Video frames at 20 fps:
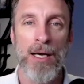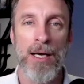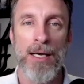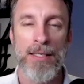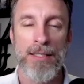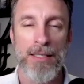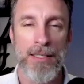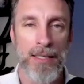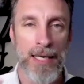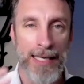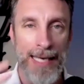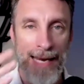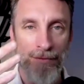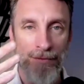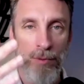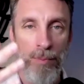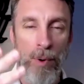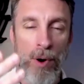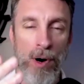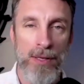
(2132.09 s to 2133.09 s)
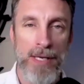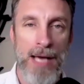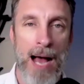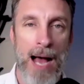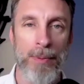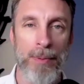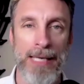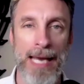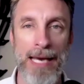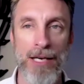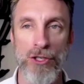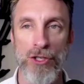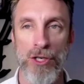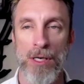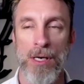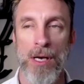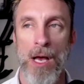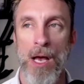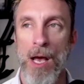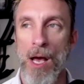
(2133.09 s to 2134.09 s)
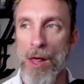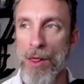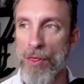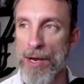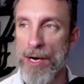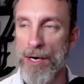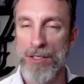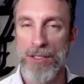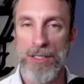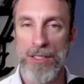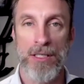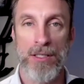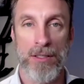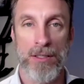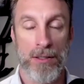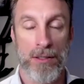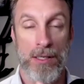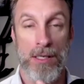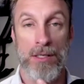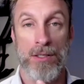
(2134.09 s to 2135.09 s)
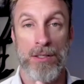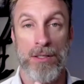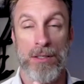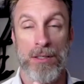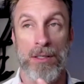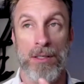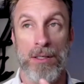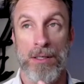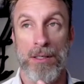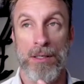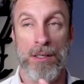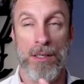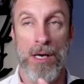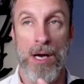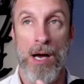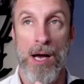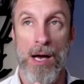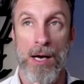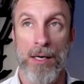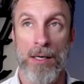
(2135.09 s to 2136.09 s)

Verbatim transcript: since I gave you part of the obligation, there's this this uh,